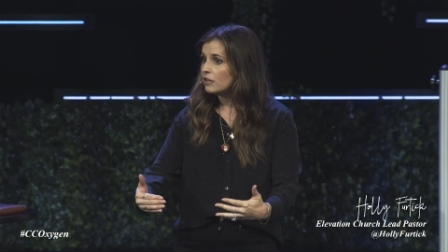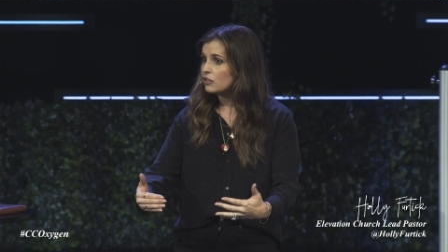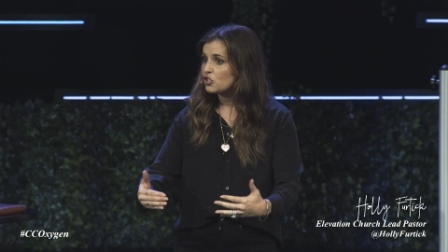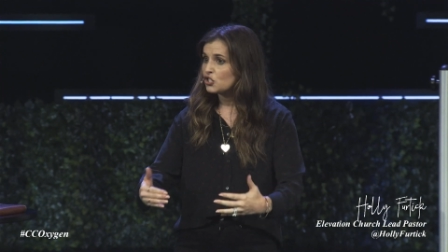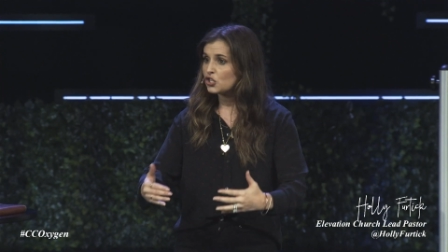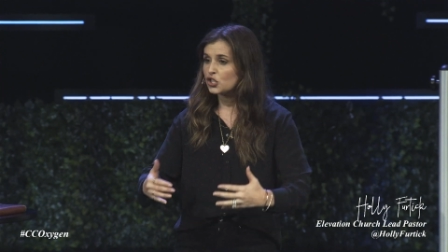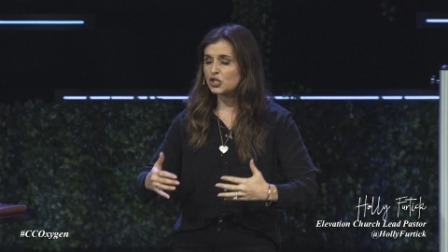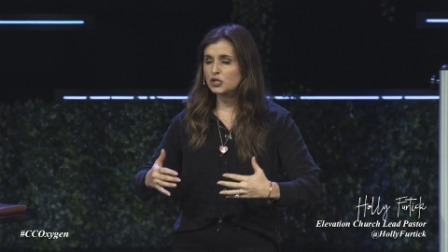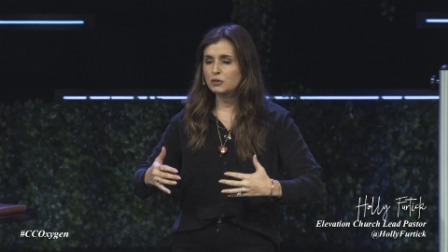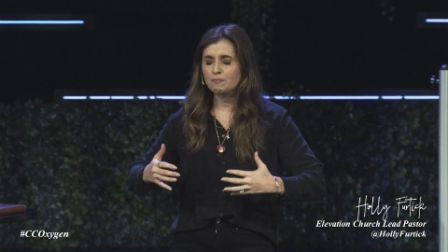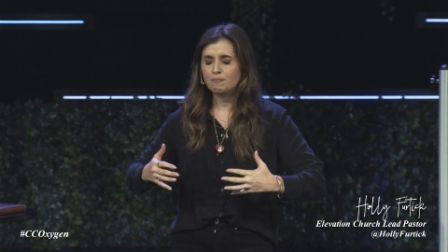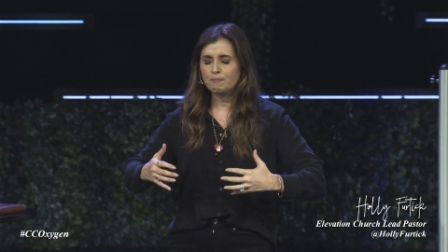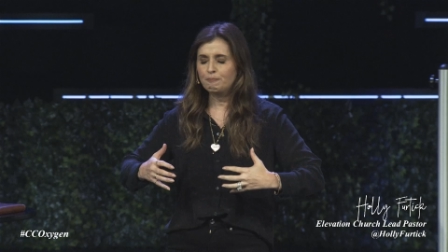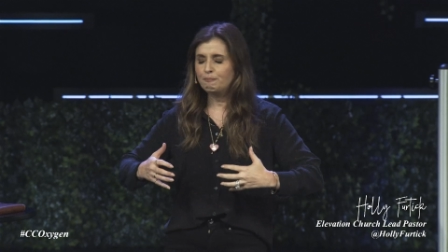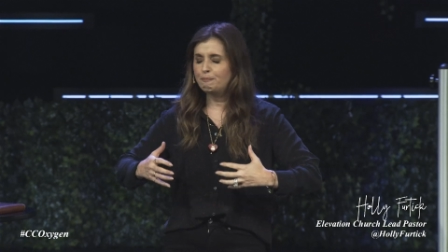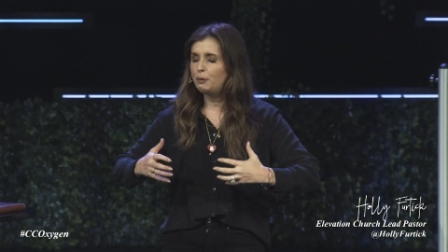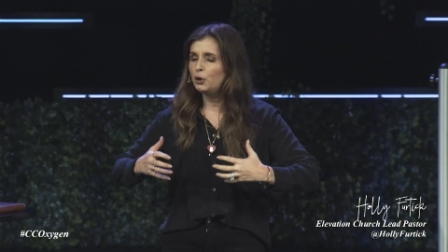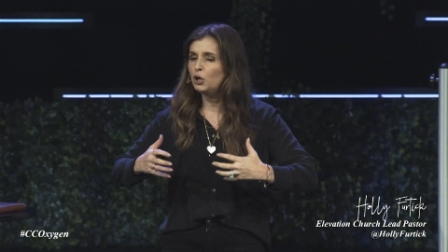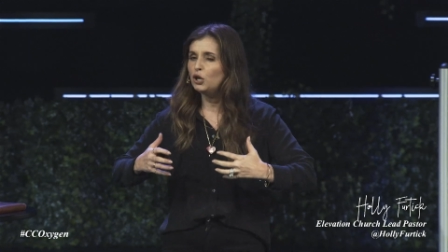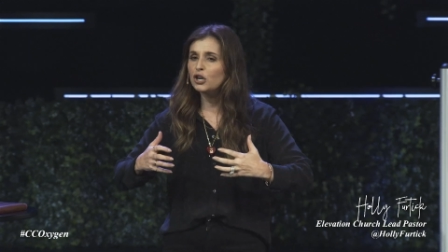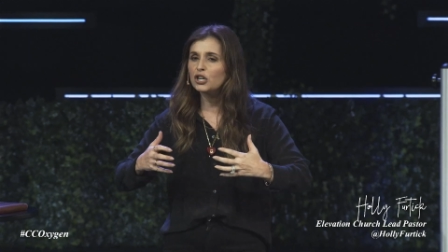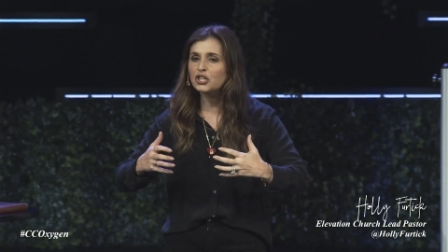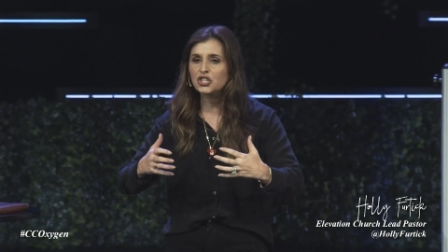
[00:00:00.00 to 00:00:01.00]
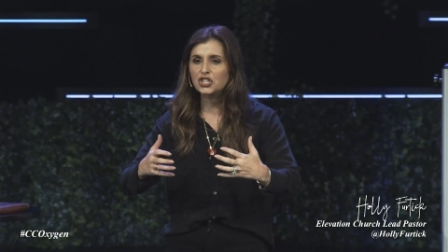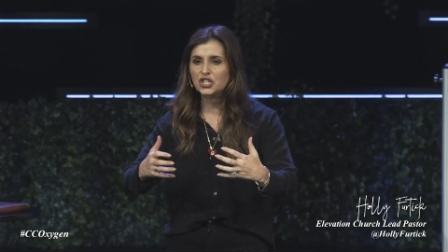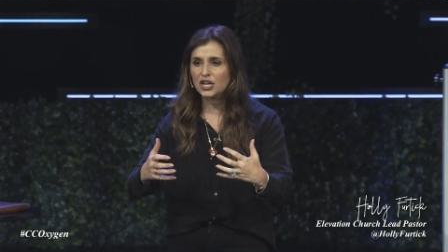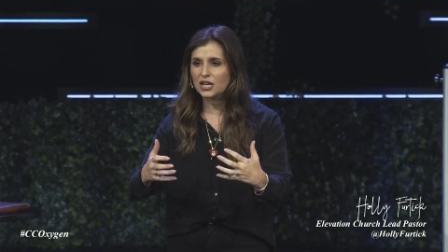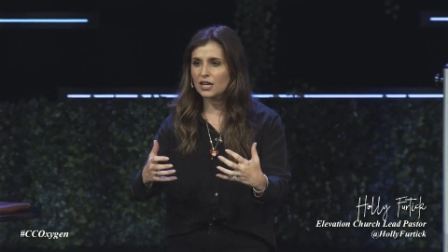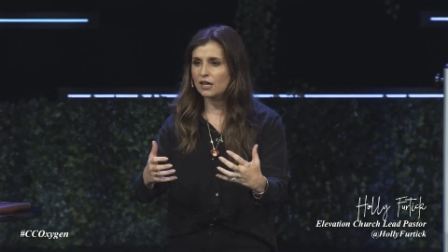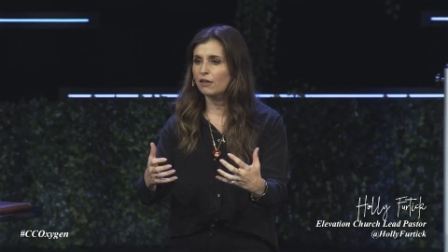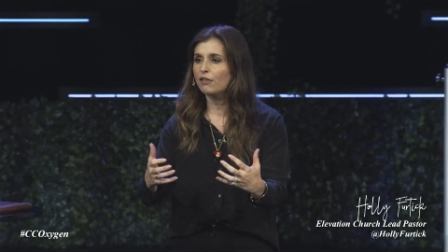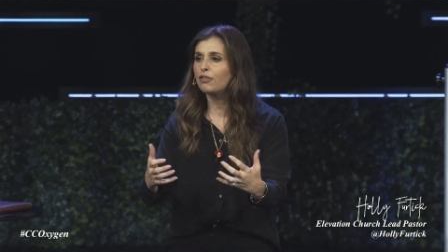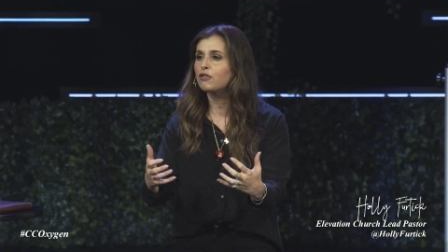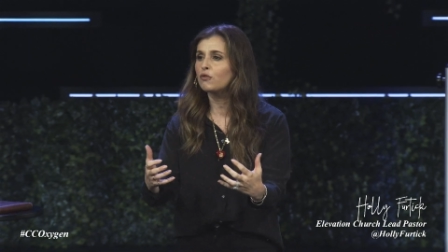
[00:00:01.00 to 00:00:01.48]
just
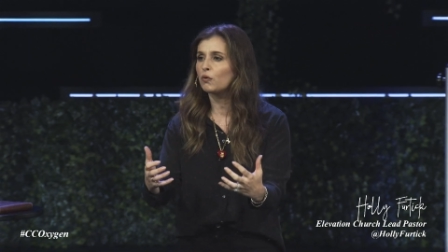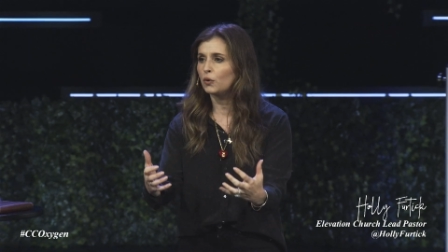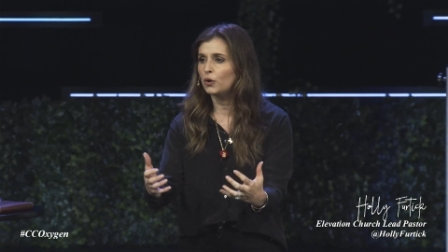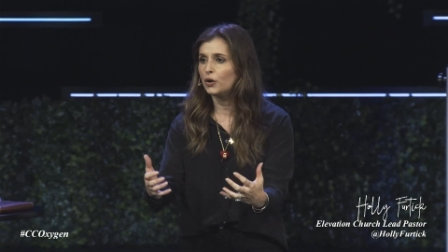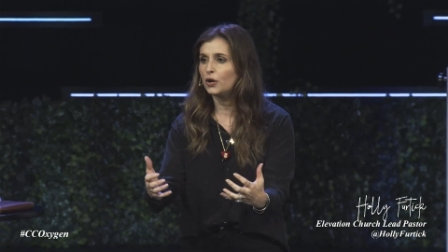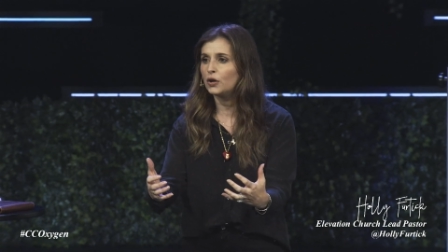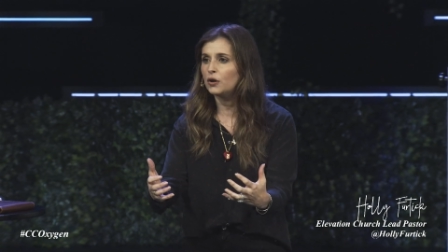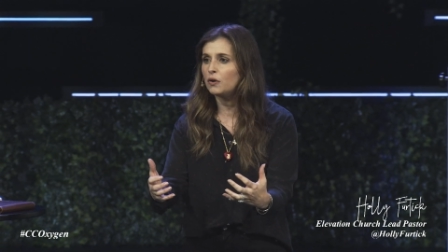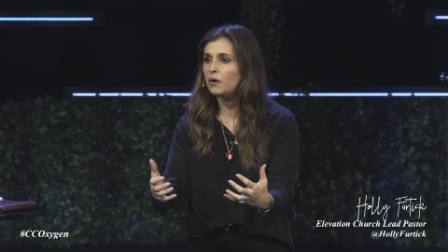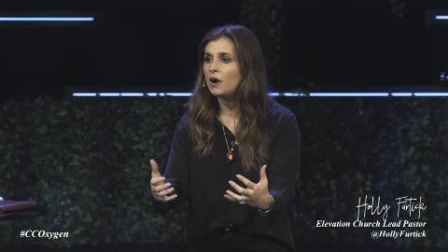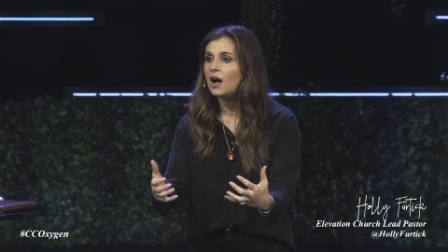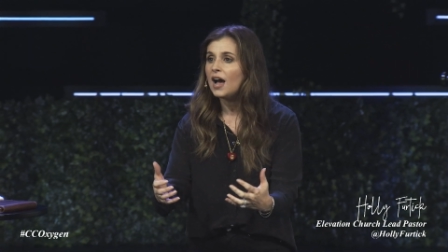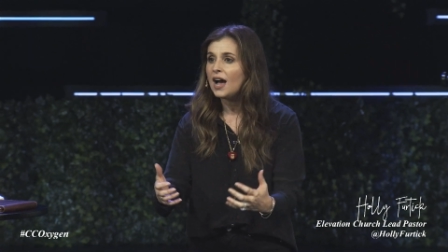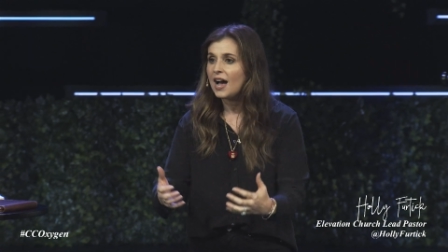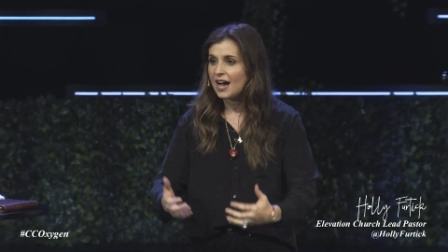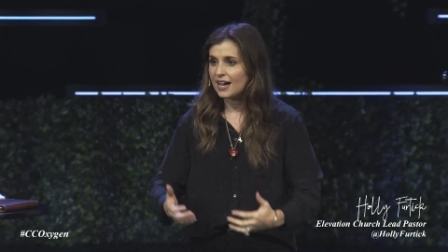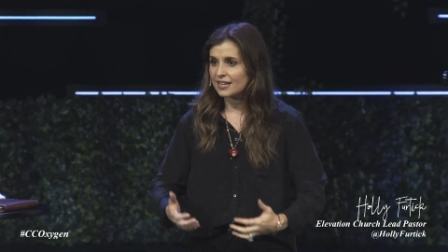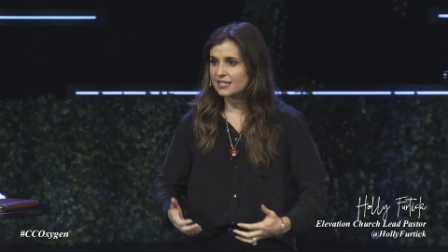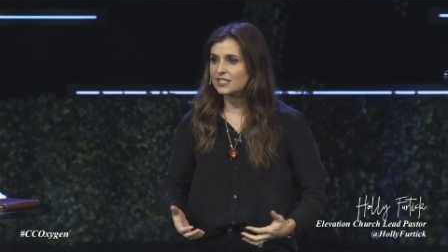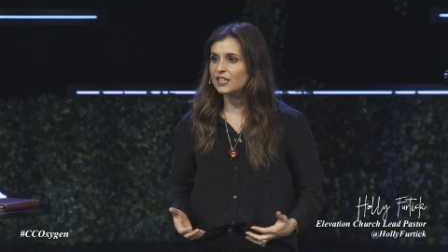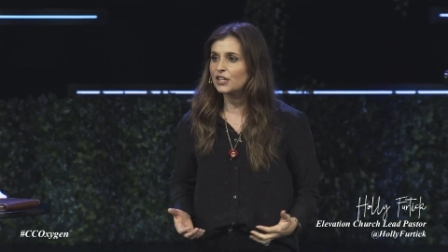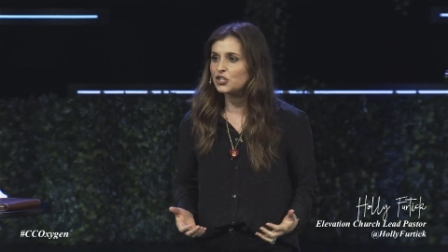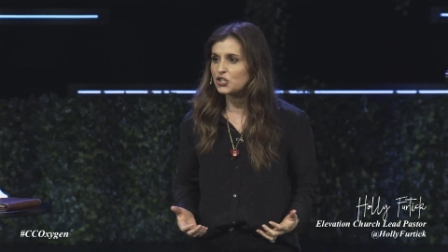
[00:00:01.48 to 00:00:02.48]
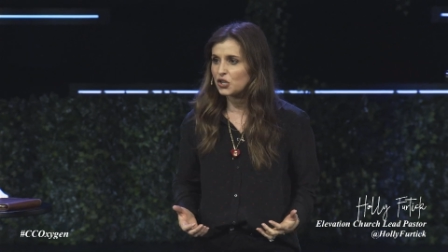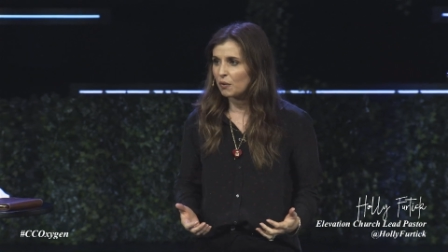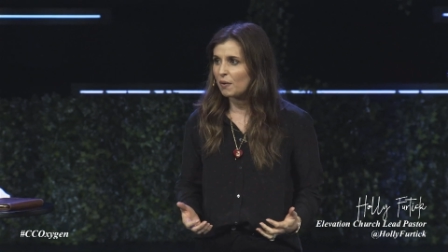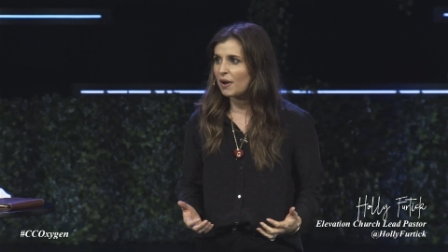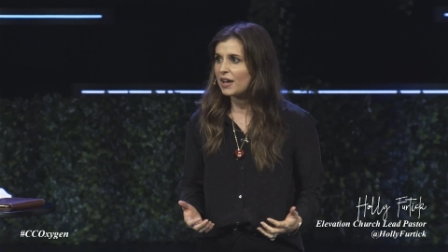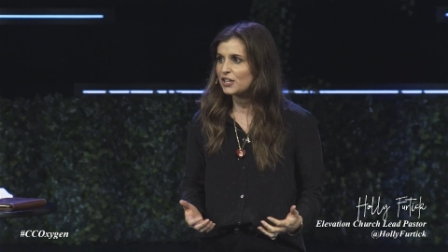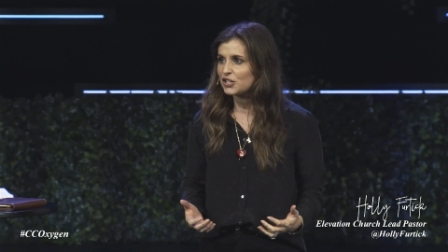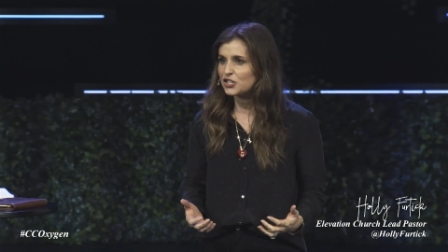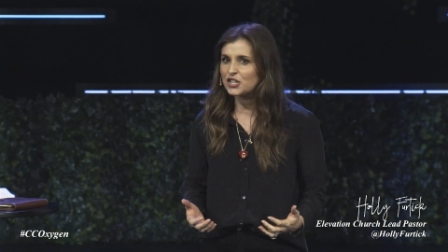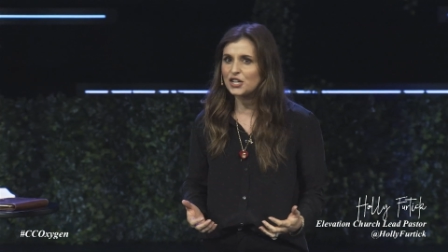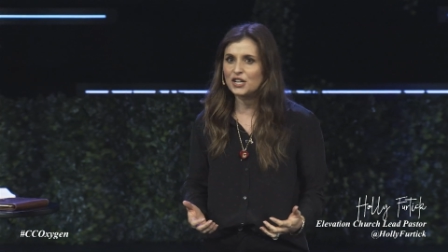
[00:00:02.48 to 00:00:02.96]
pushing through a
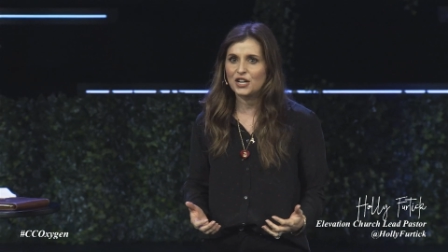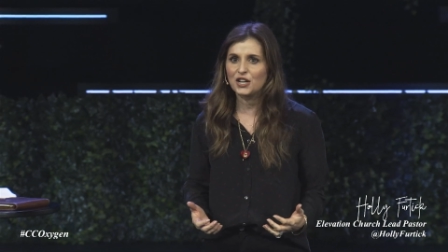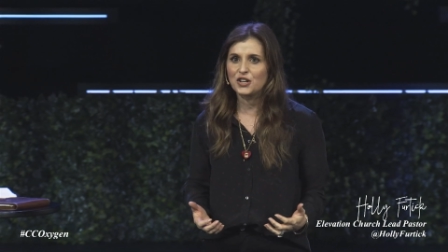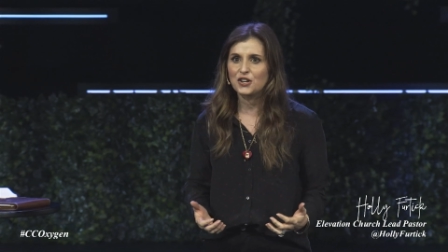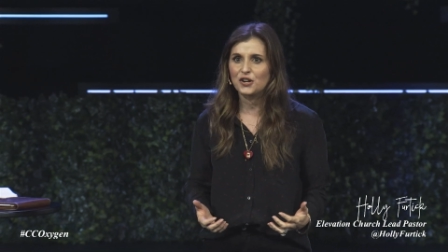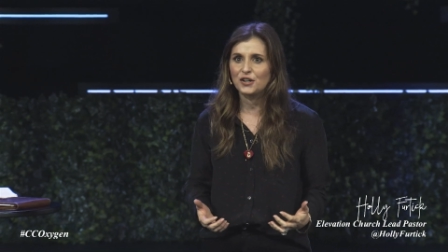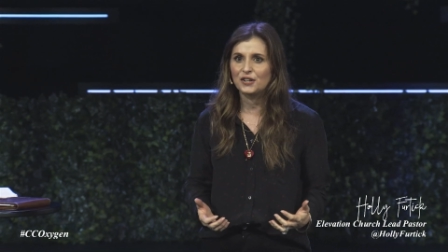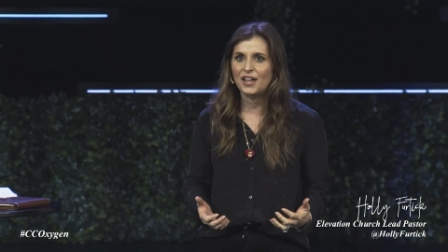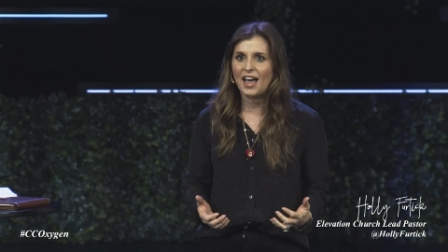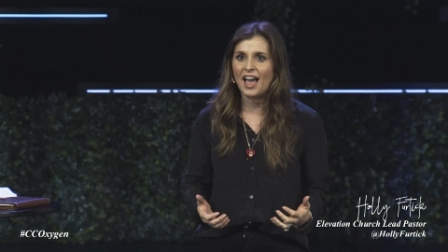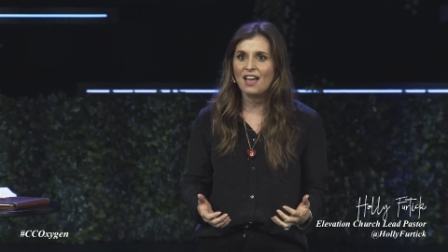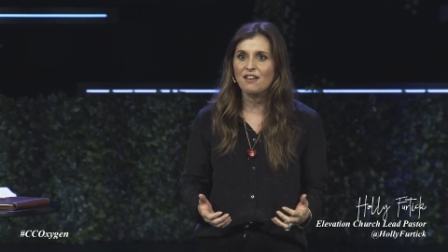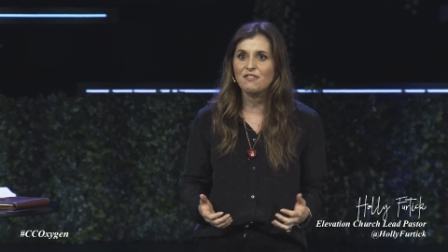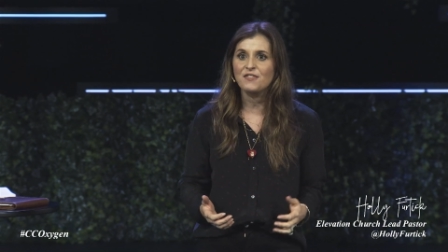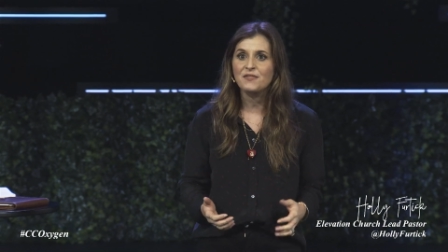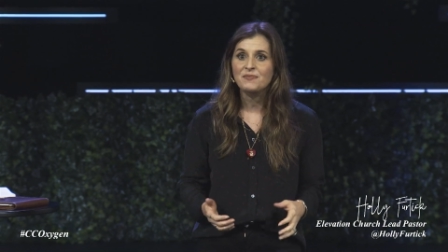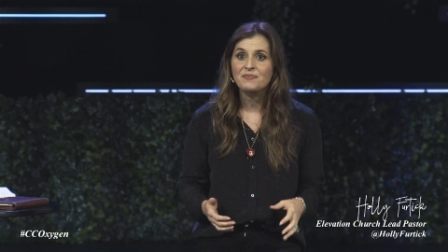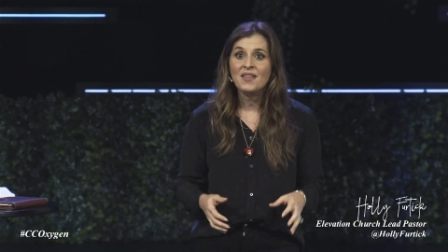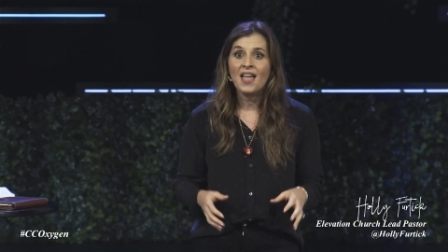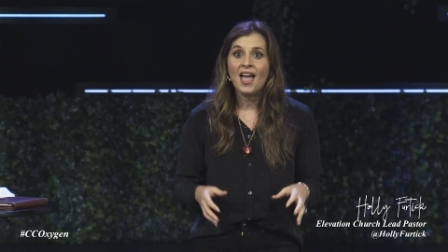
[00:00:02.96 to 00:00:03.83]
situation in your life?